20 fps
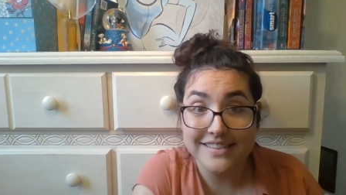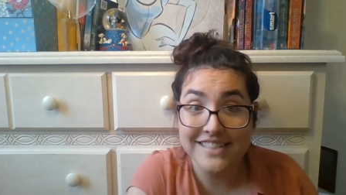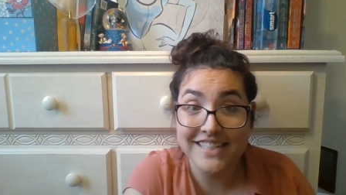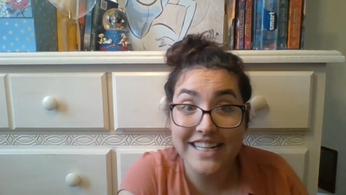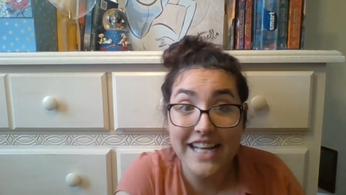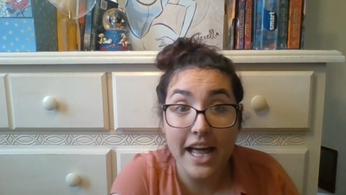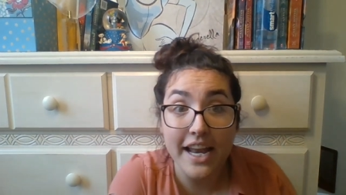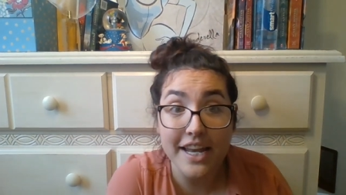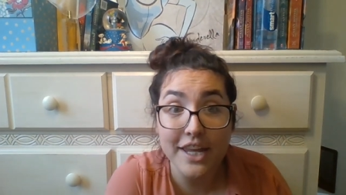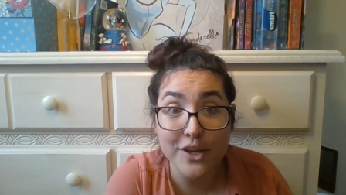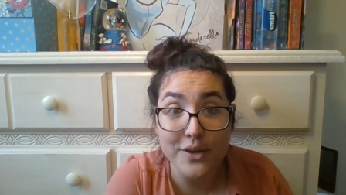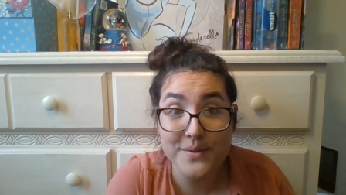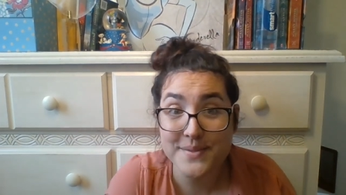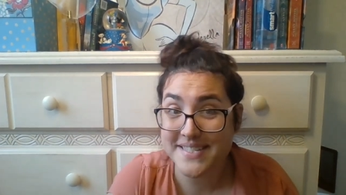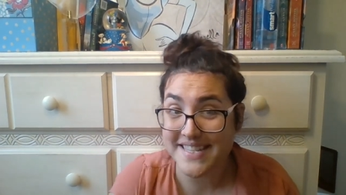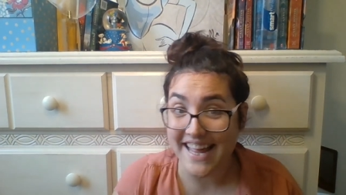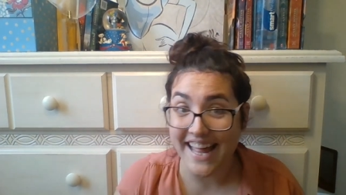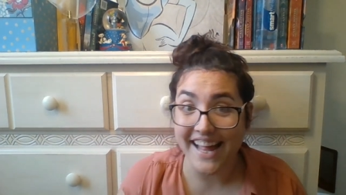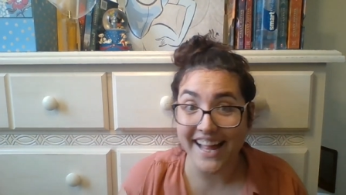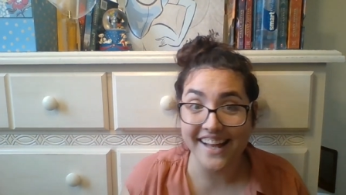you got to
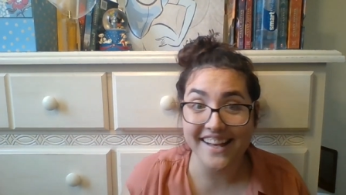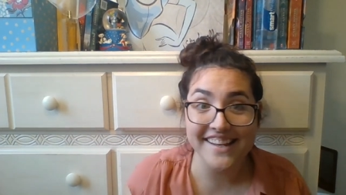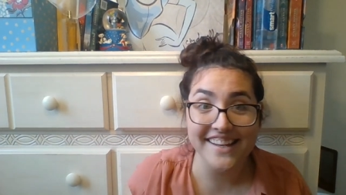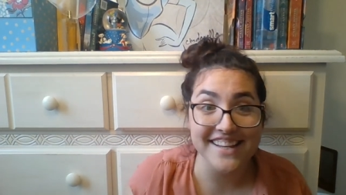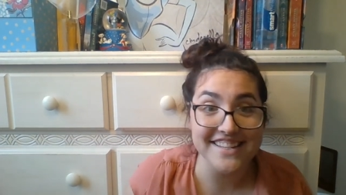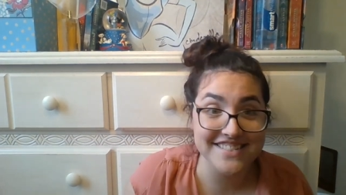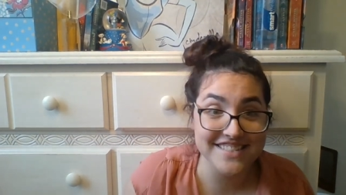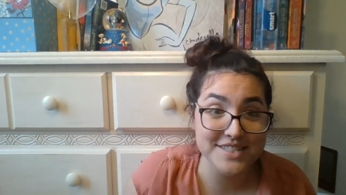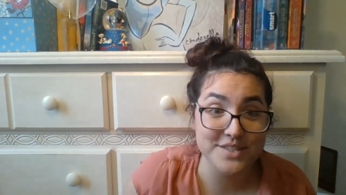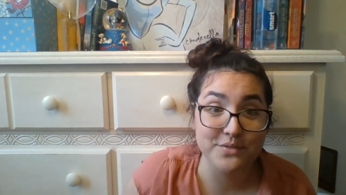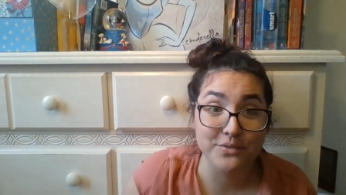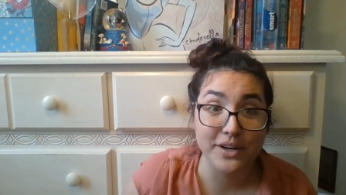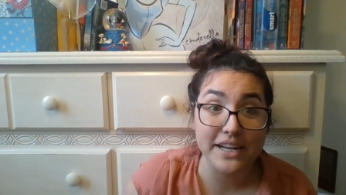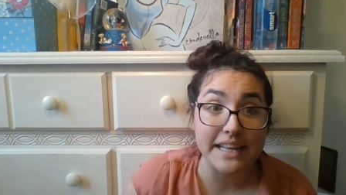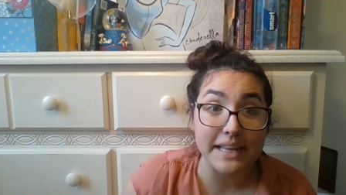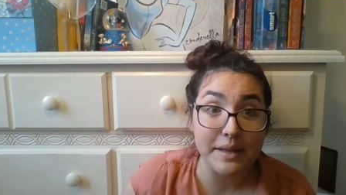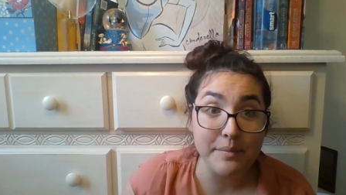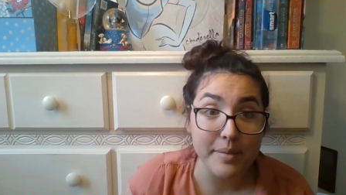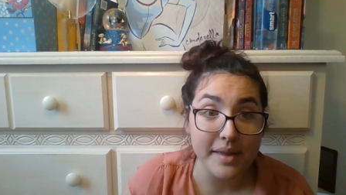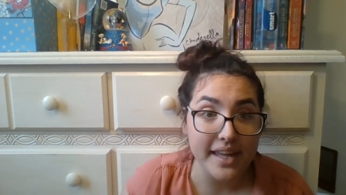use that because it's
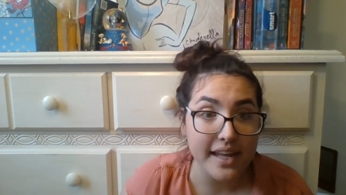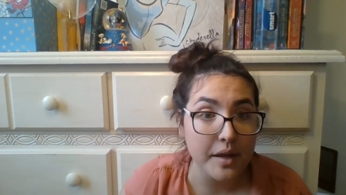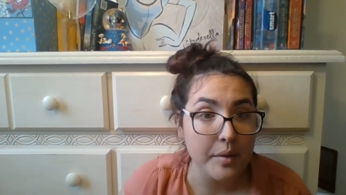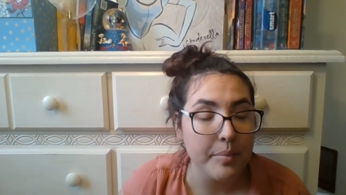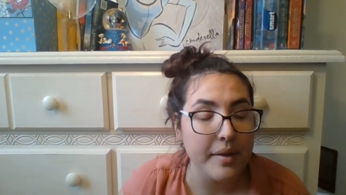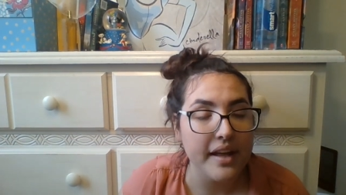really big,